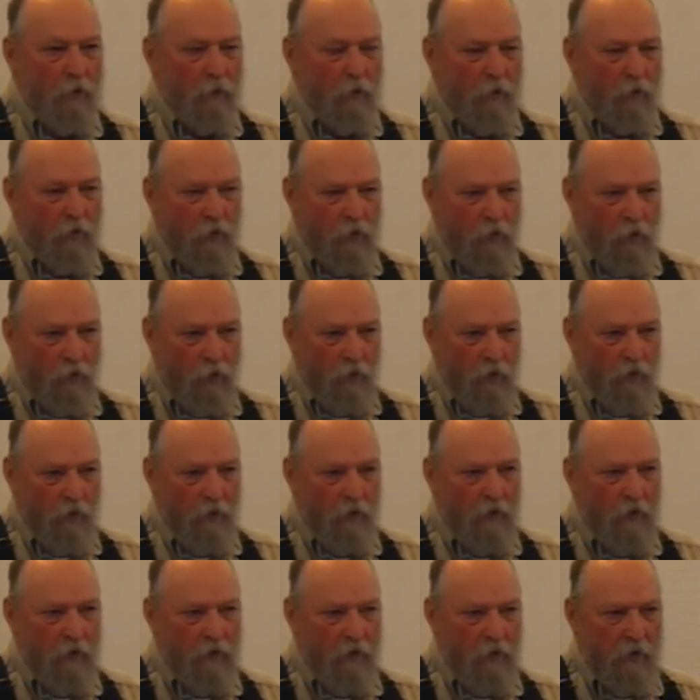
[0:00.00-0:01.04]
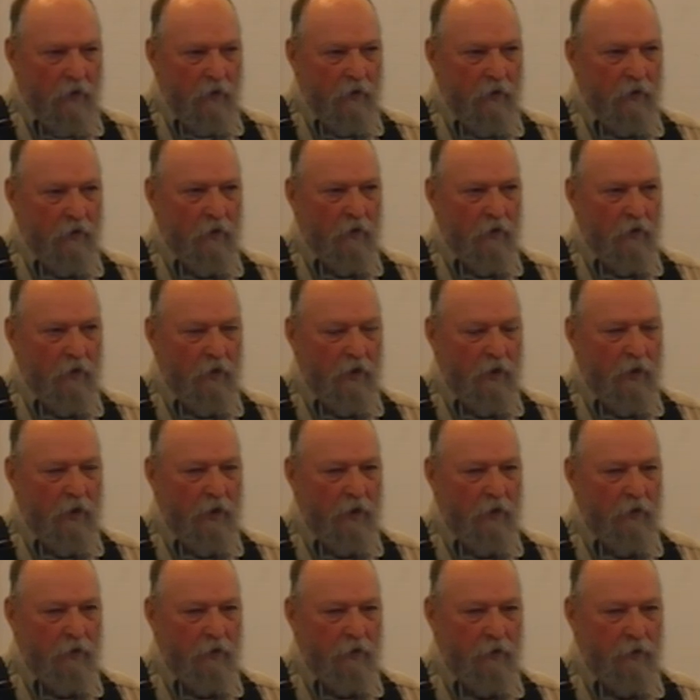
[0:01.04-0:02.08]
But the one thing that I
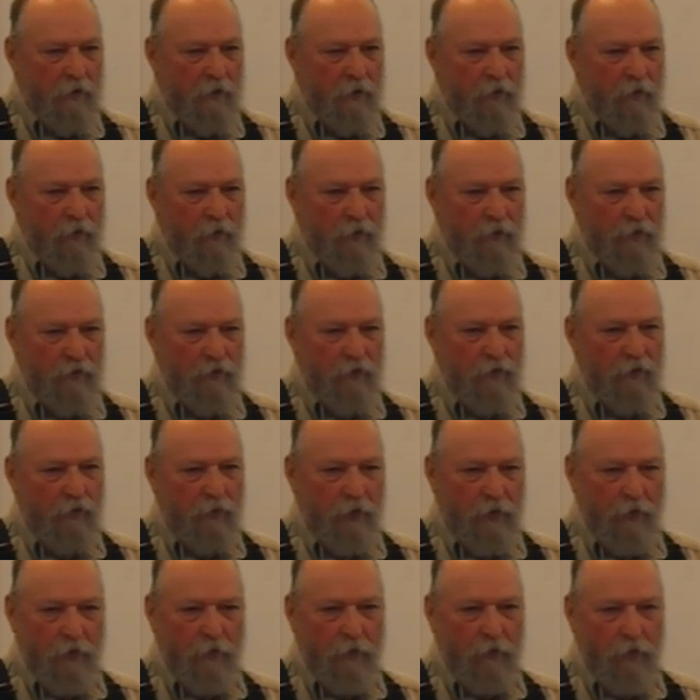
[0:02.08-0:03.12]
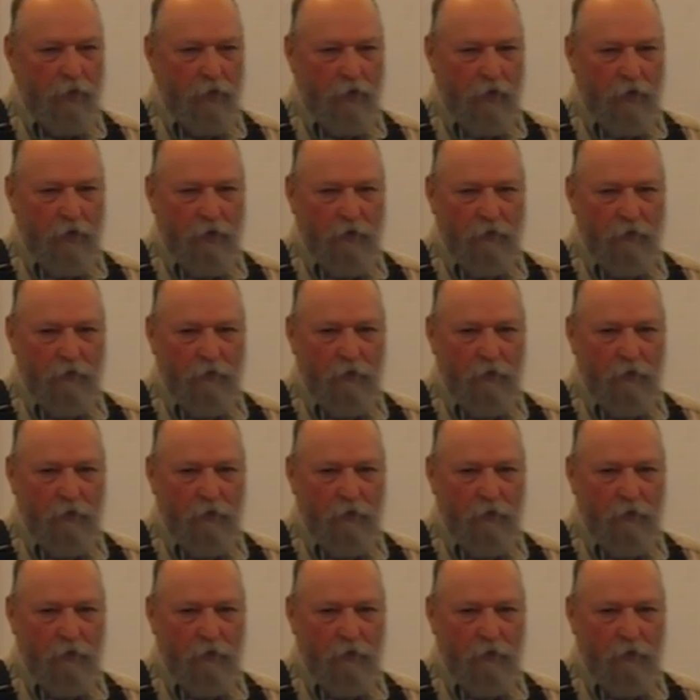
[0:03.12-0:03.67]
had to do was read a book,